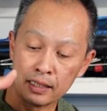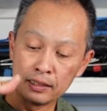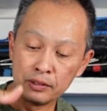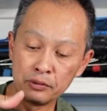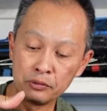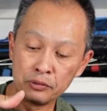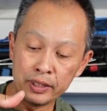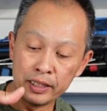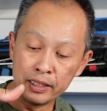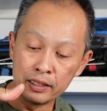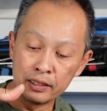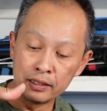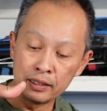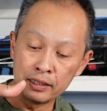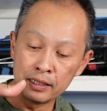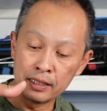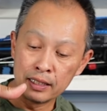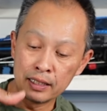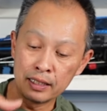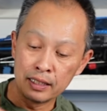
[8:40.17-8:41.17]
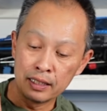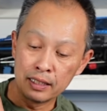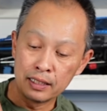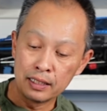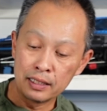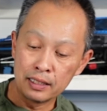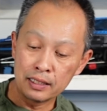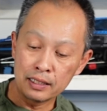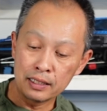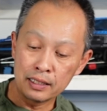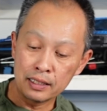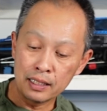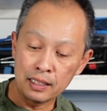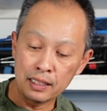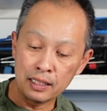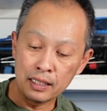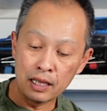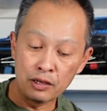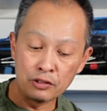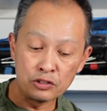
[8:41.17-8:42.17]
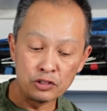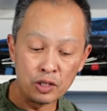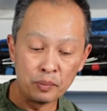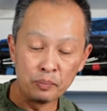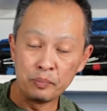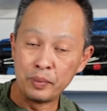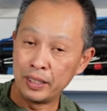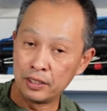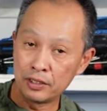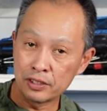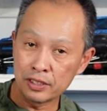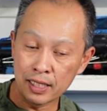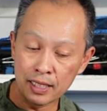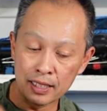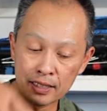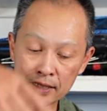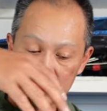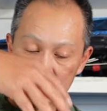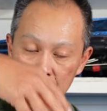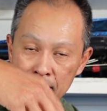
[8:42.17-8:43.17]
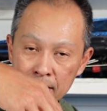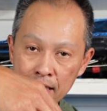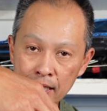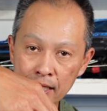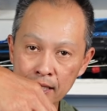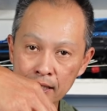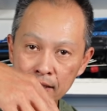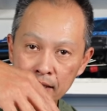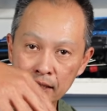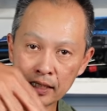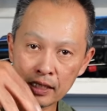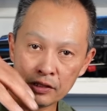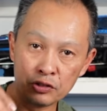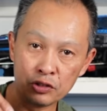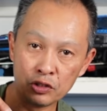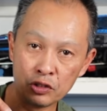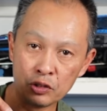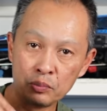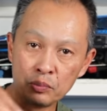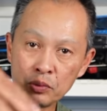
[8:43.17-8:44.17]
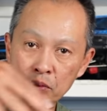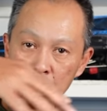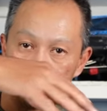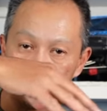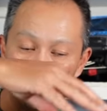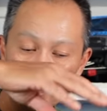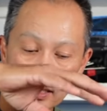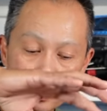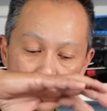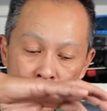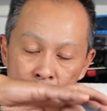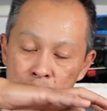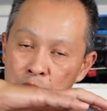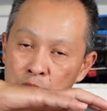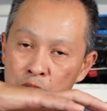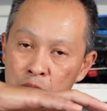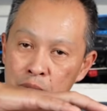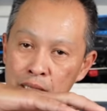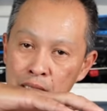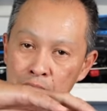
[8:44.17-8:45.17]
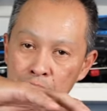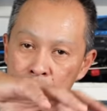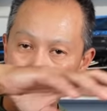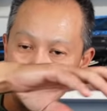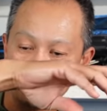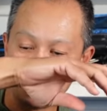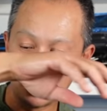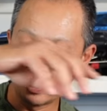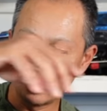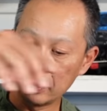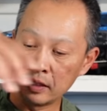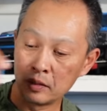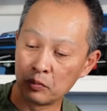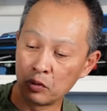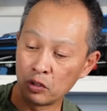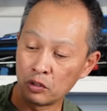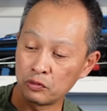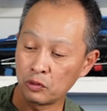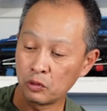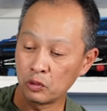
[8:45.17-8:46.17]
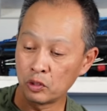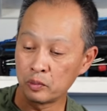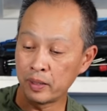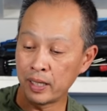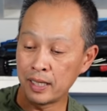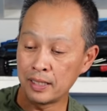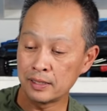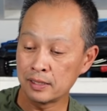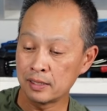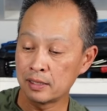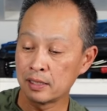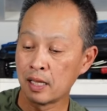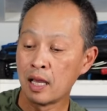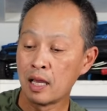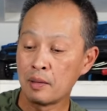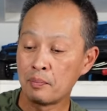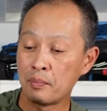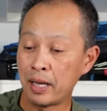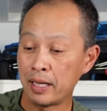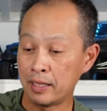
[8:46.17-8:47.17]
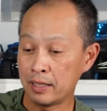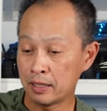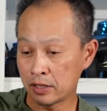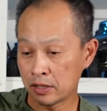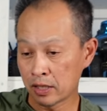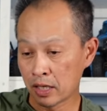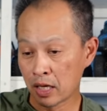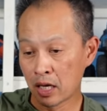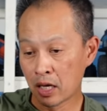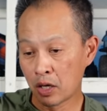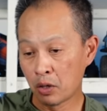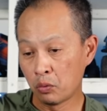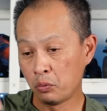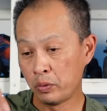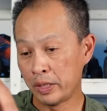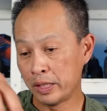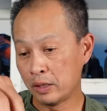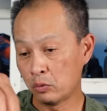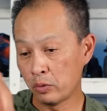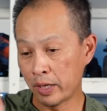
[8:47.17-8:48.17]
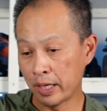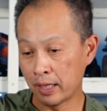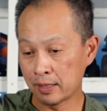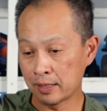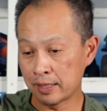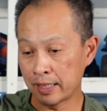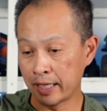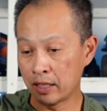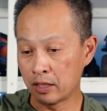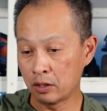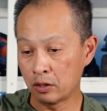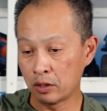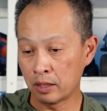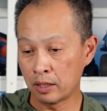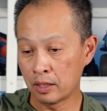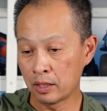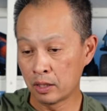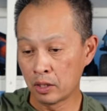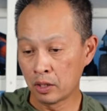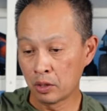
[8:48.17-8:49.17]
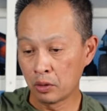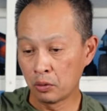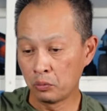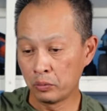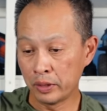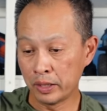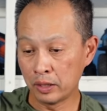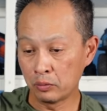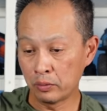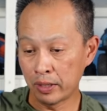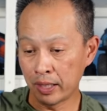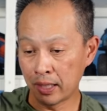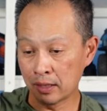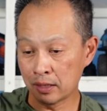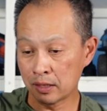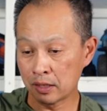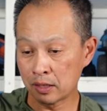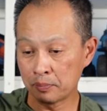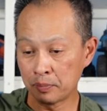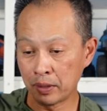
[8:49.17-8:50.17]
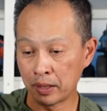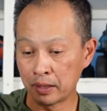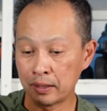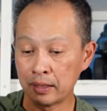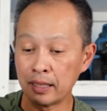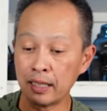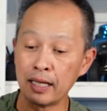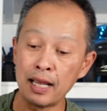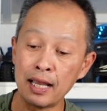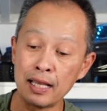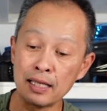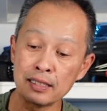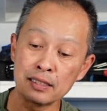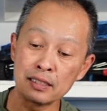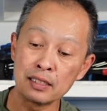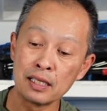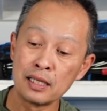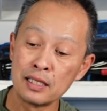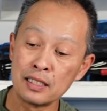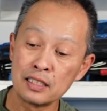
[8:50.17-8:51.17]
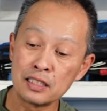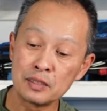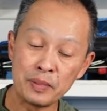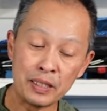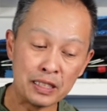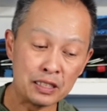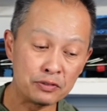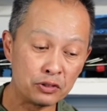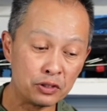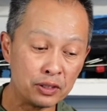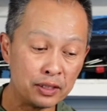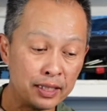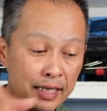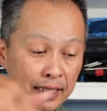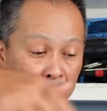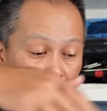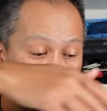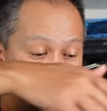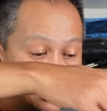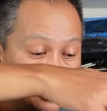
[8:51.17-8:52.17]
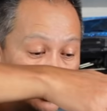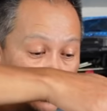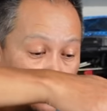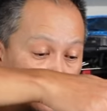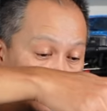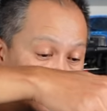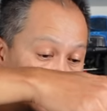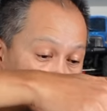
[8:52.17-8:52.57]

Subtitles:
The rear allows you a bigger size. The side allows you to put a small battery, but a little more forward bias. Wheel wells, inner wheel wells, but it has space for lights.